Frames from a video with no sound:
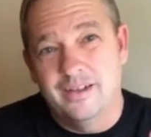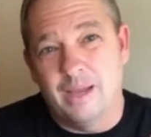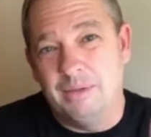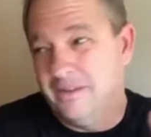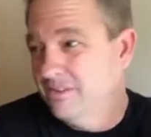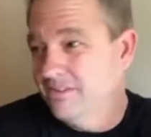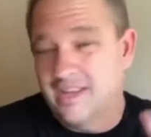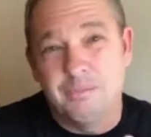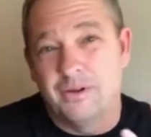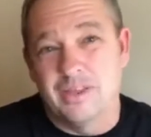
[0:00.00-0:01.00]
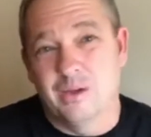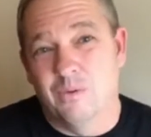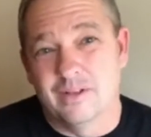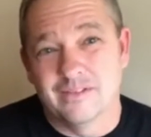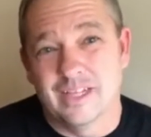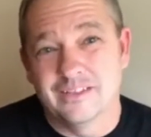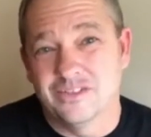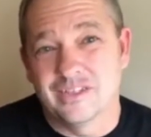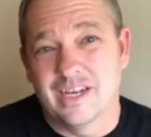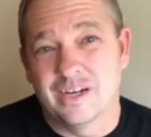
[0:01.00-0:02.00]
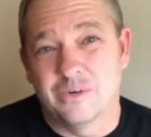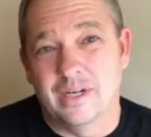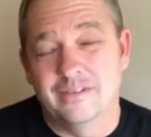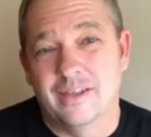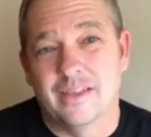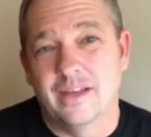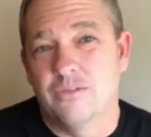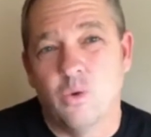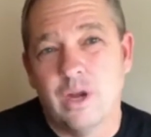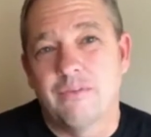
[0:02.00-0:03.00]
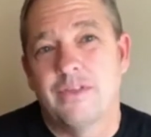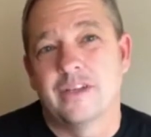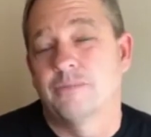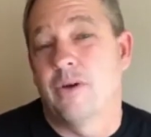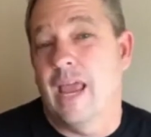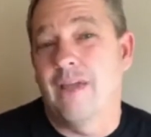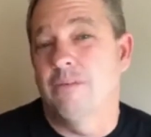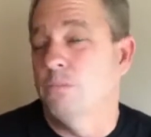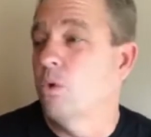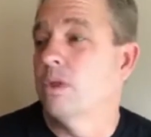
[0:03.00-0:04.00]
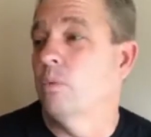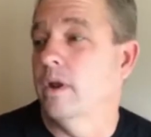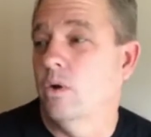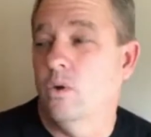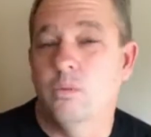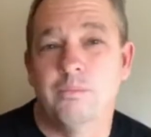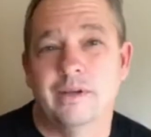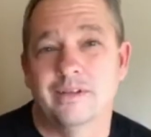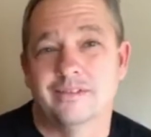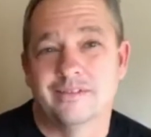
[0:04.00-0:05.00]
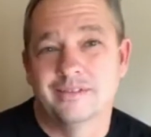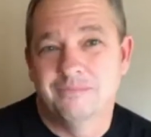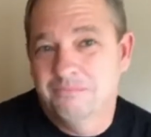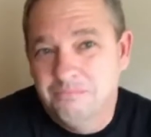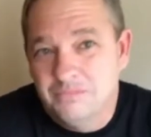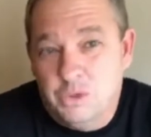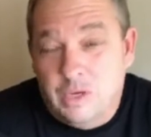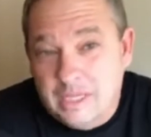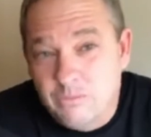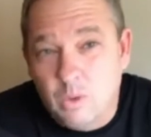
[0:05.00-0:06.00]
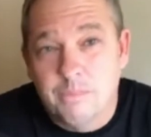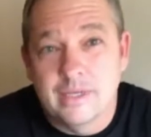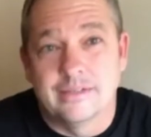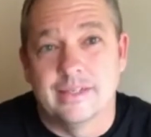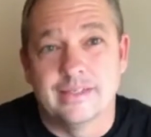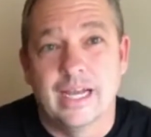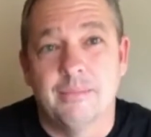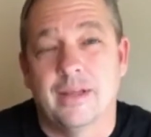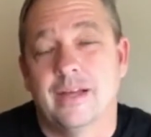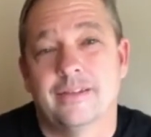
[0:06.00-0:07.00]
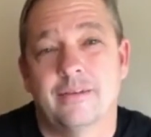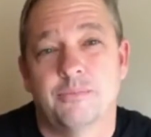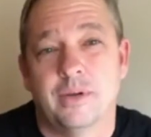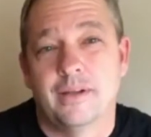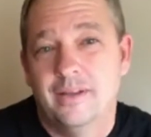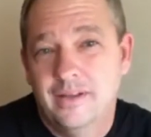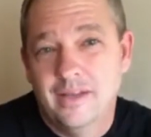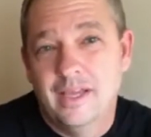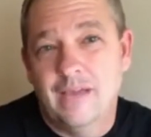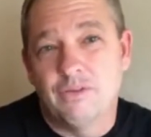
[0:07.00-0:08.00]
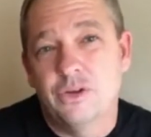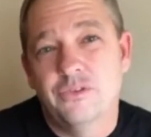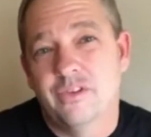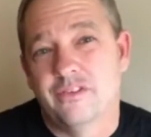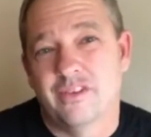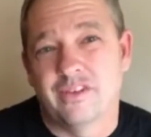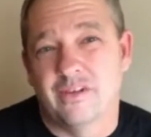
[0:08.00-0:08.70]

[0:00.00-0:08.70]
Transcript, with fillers: I mean, just think about that once. That's just kind of crazy to think of. No one ever thinks about having more than one home because you only can live in one place at a time a lot of times. But if you're using this as an